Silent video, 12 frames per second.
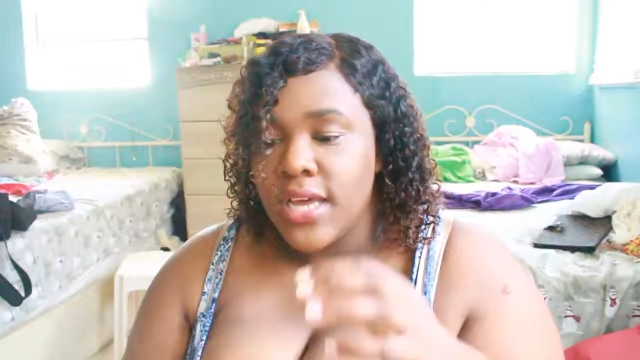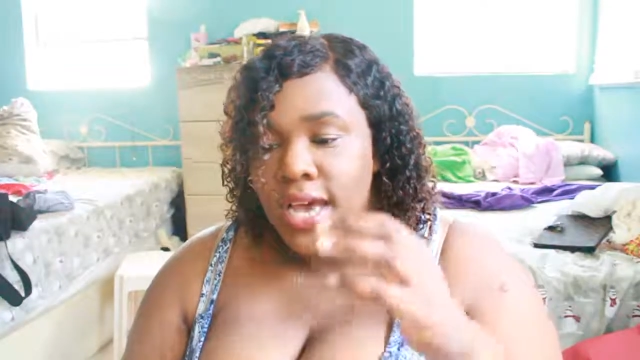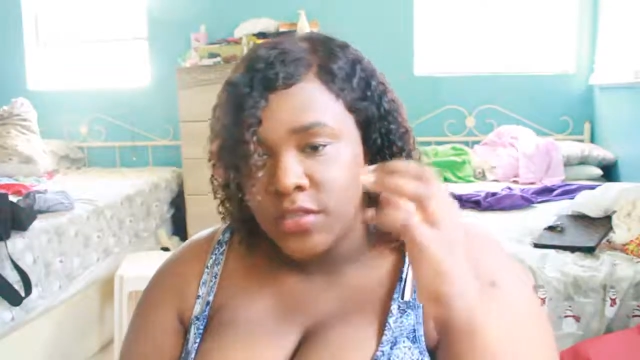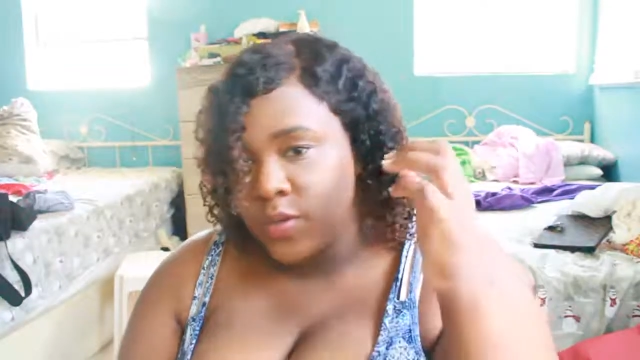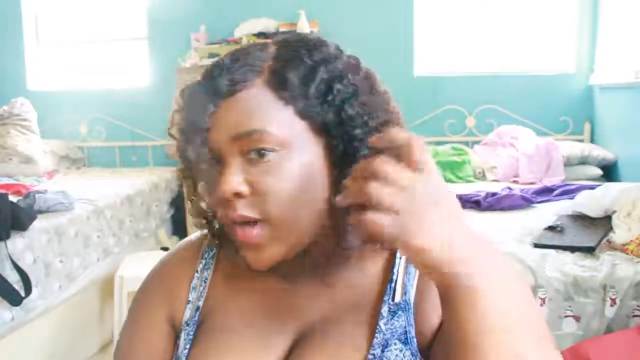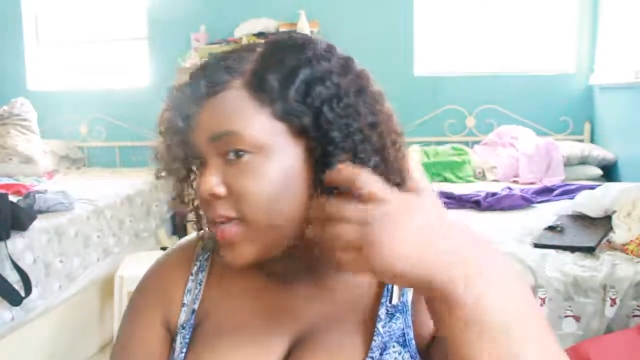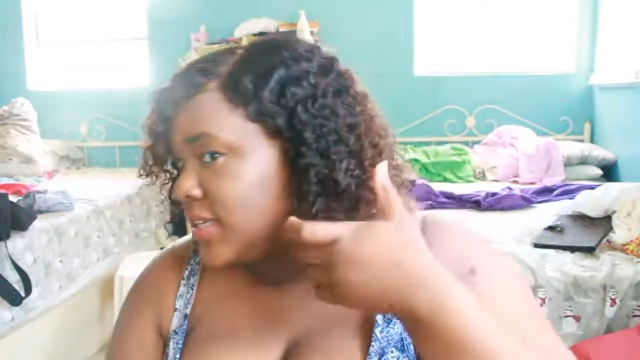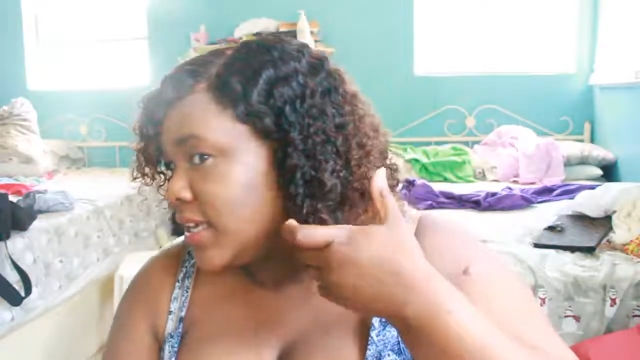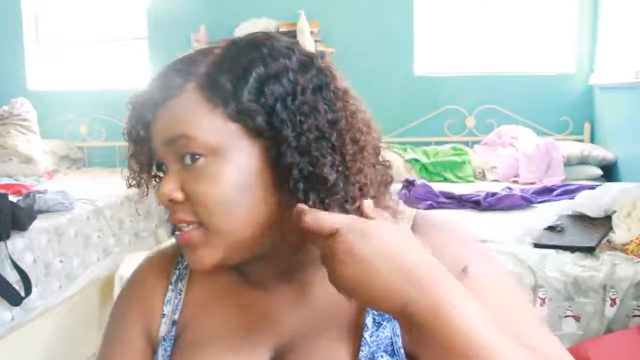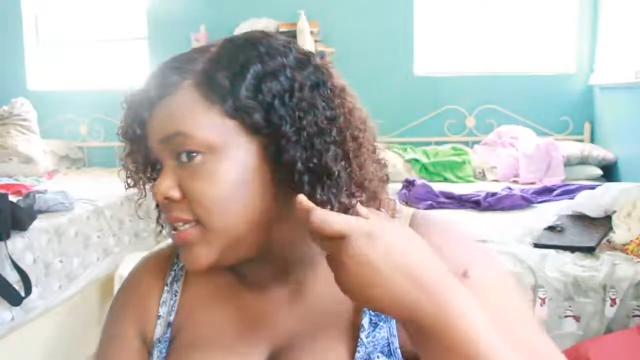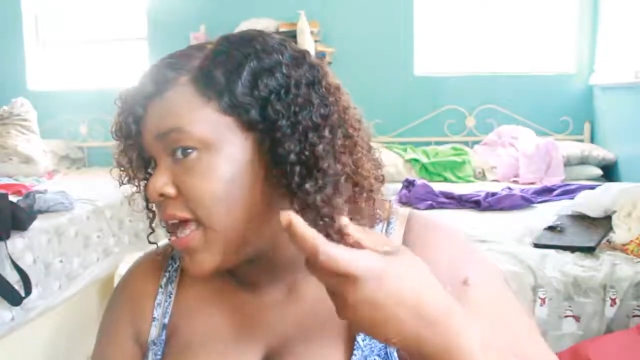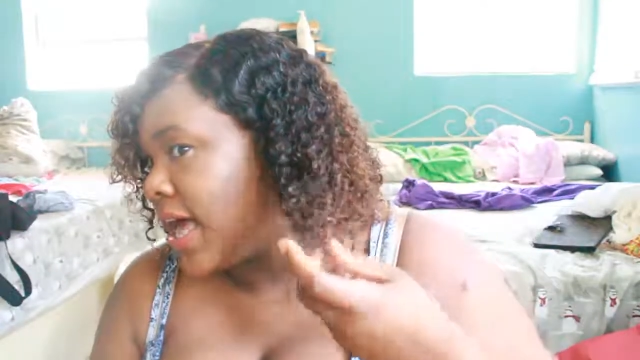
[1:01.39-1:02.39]
as you guys
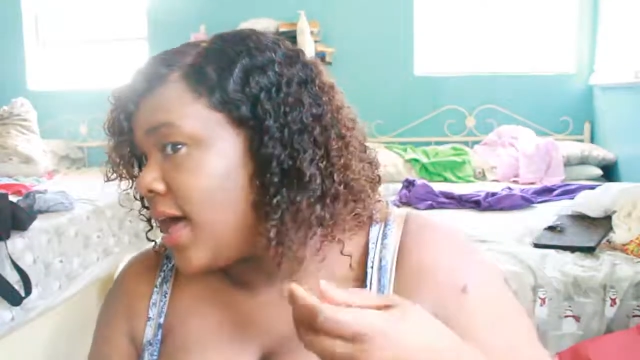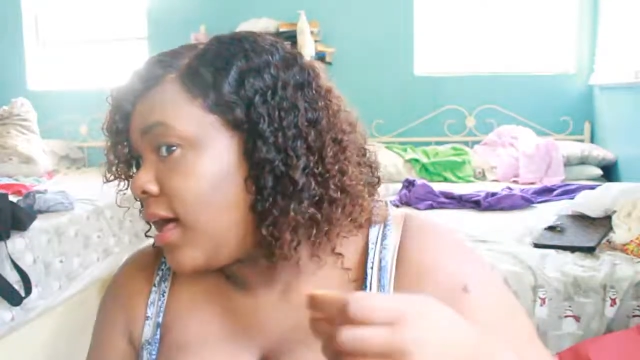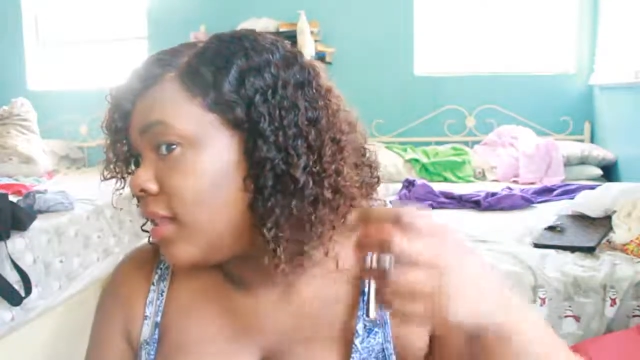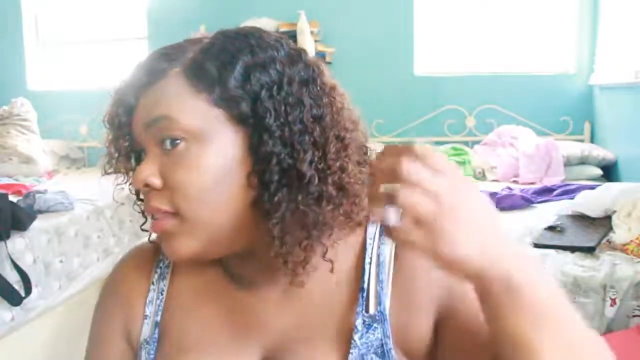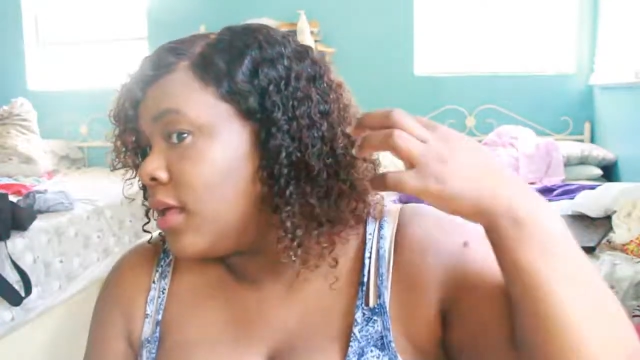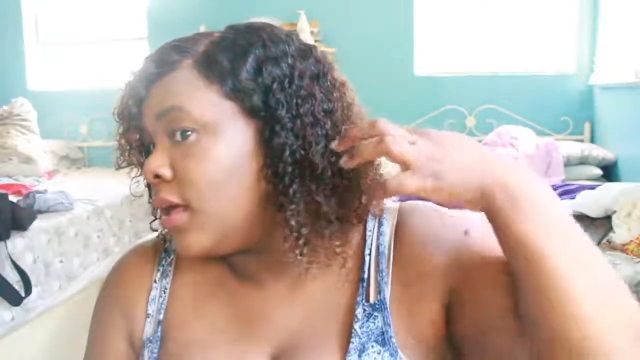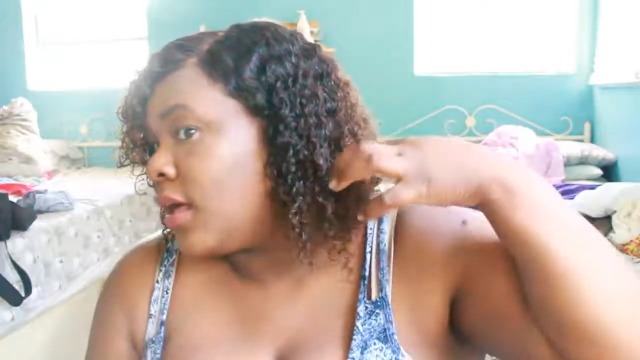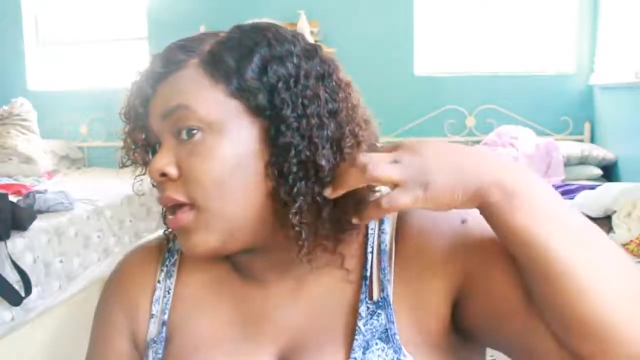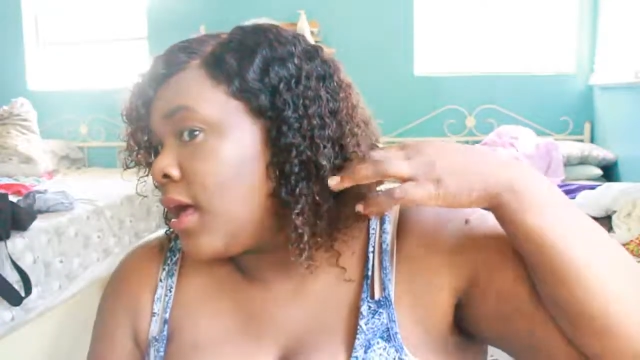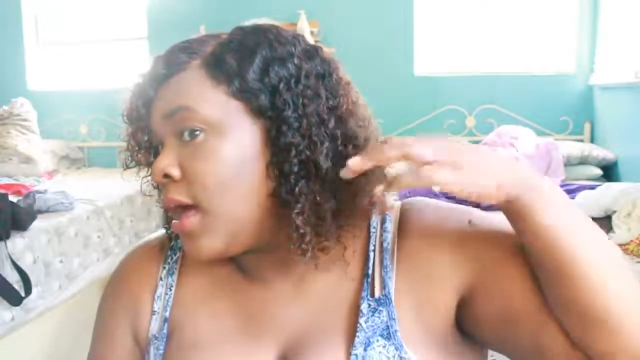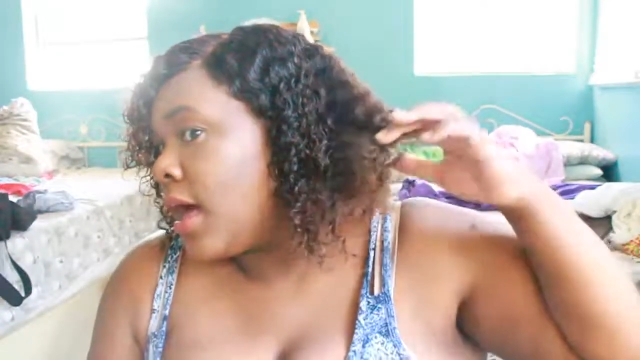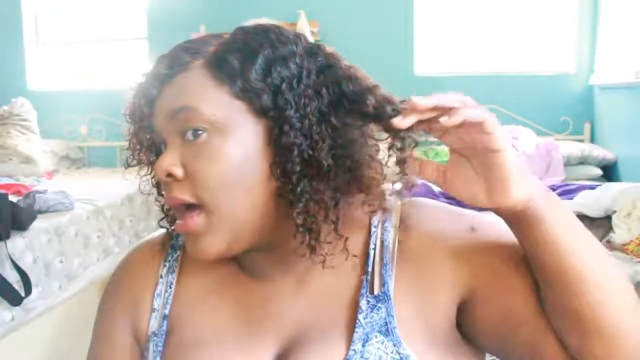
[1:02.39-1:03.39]
can tell,
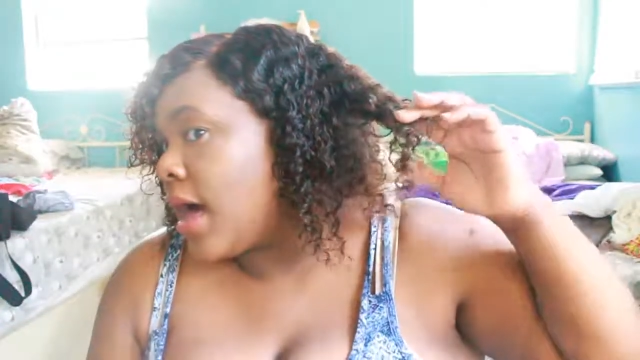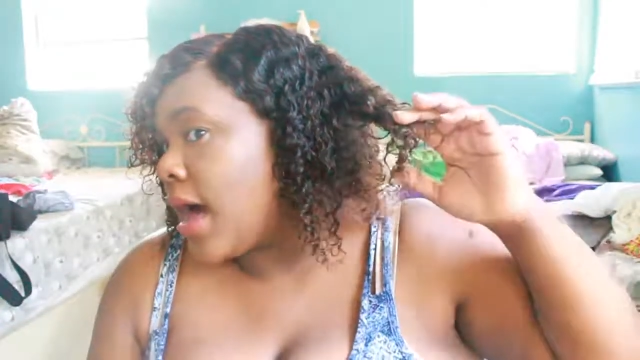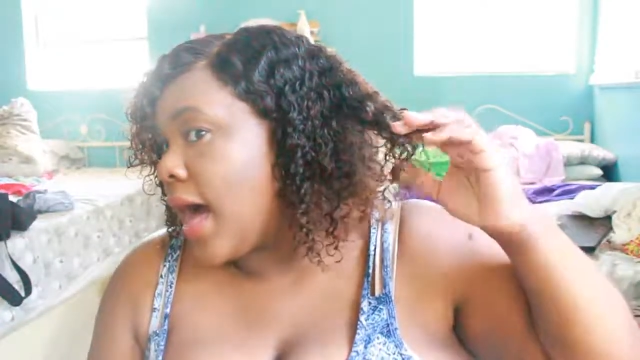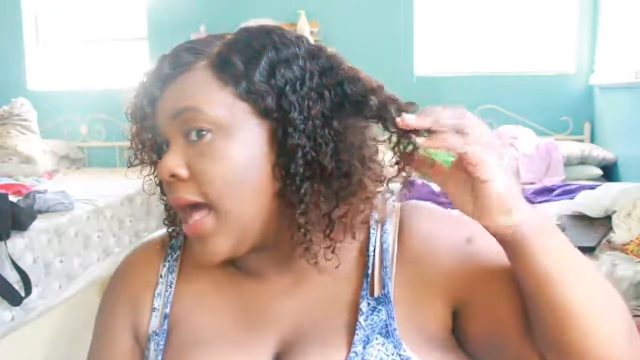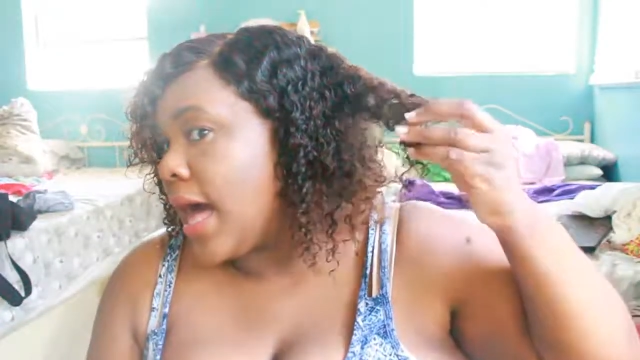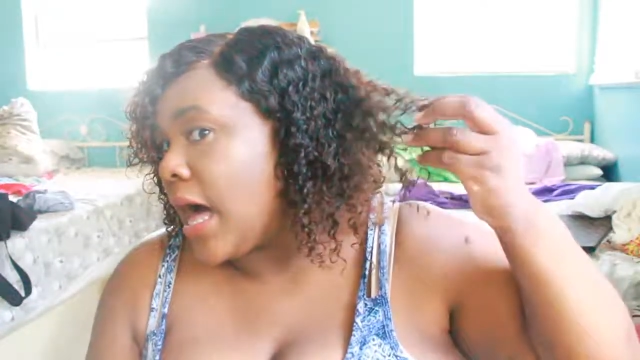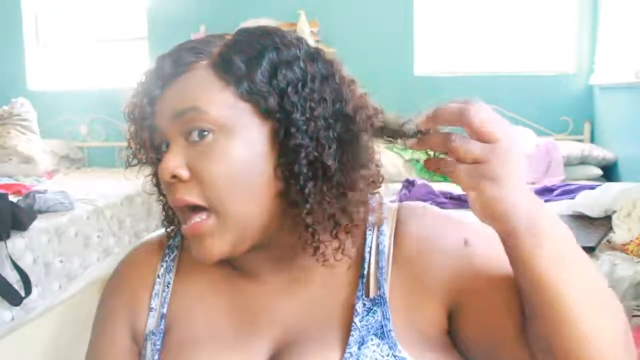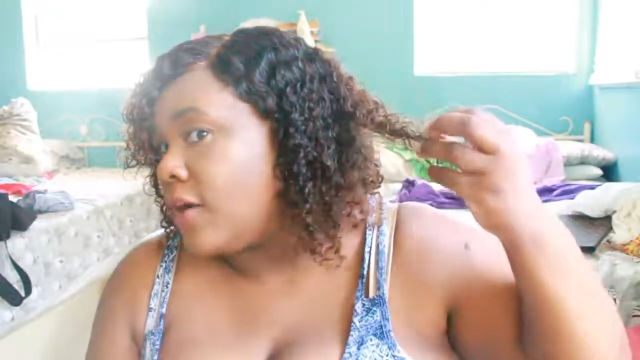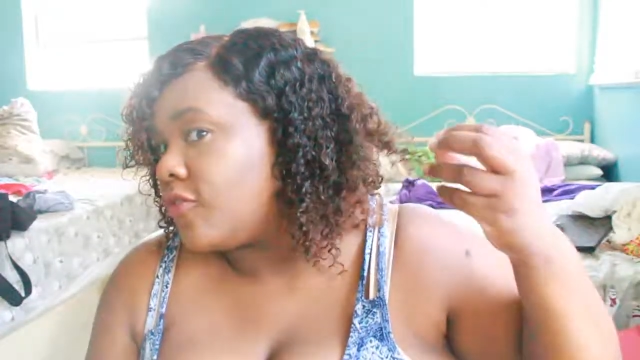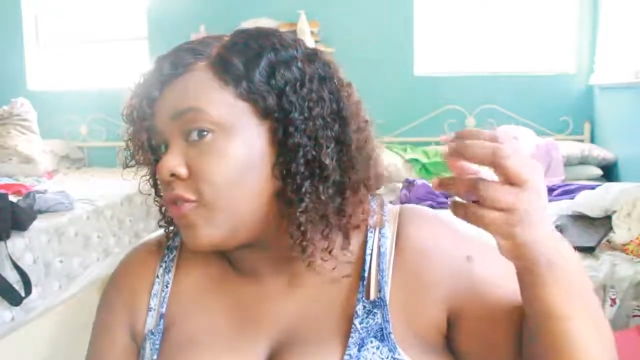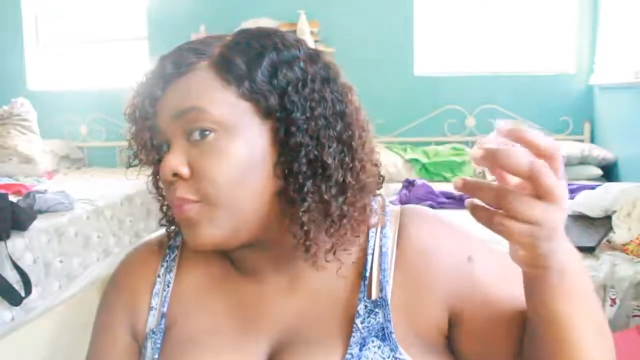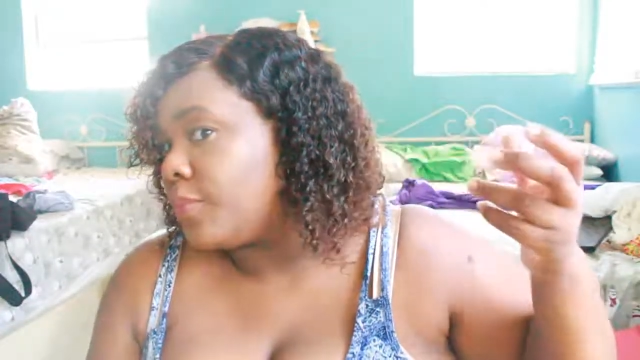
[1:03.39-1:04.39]
I
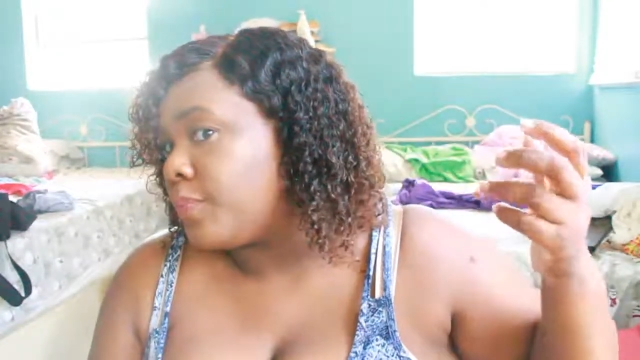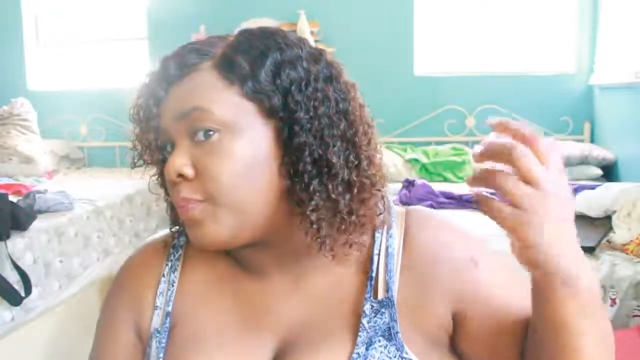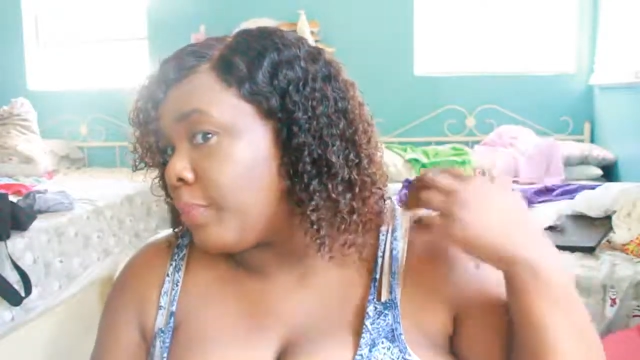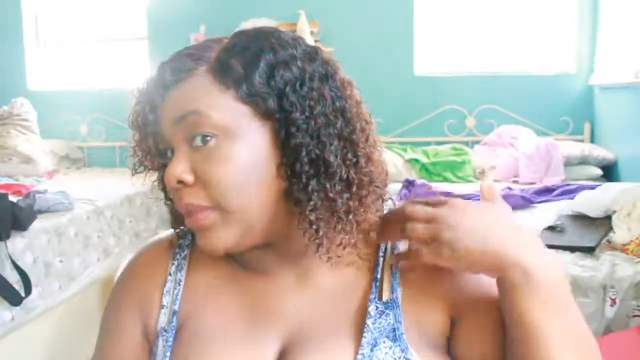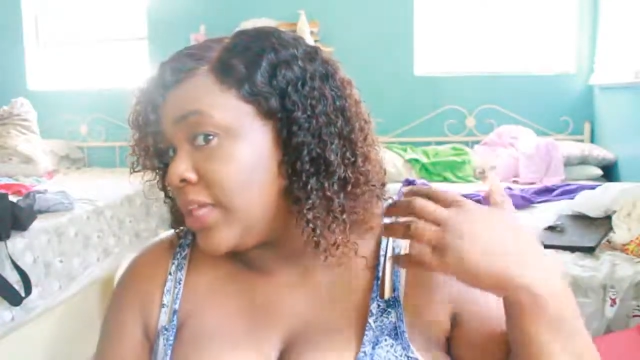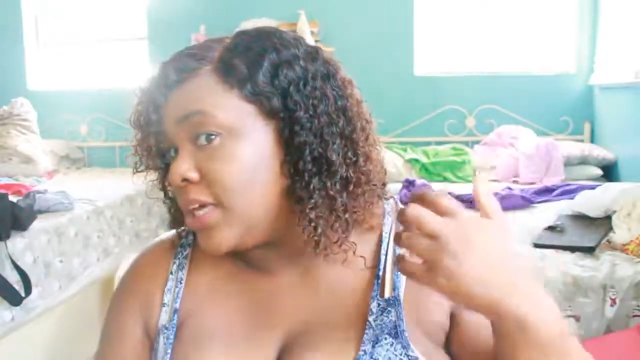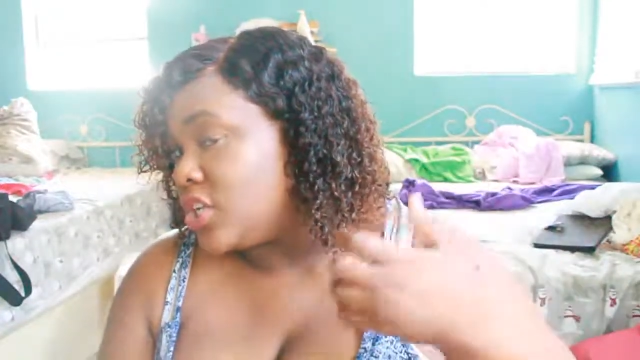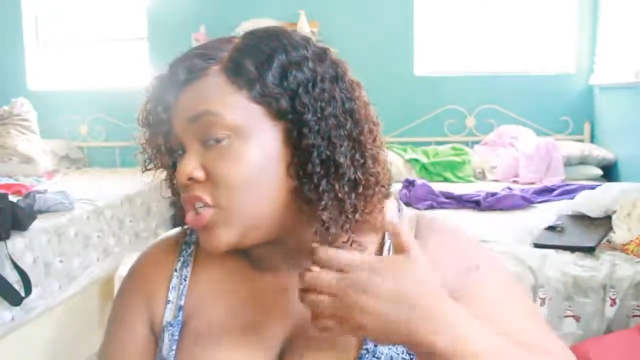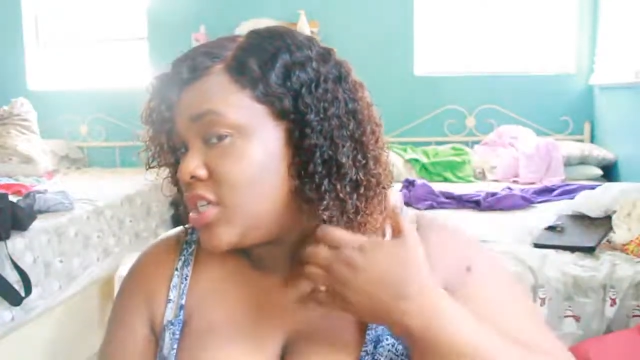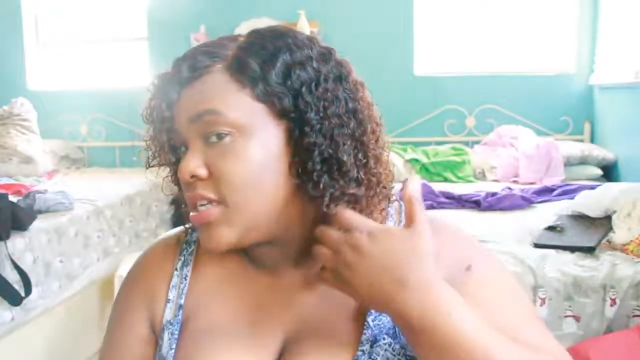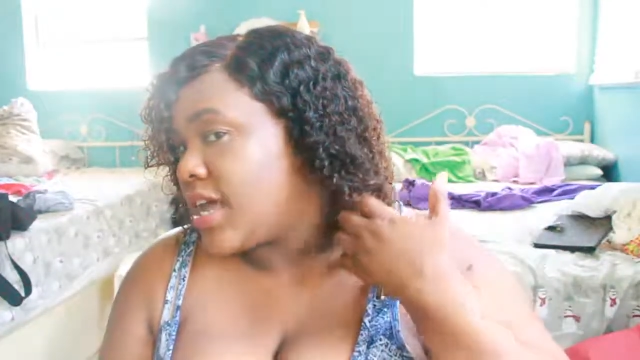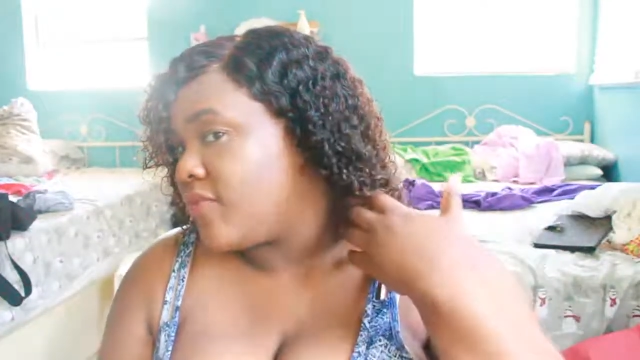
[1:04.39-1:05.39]
have bleached it.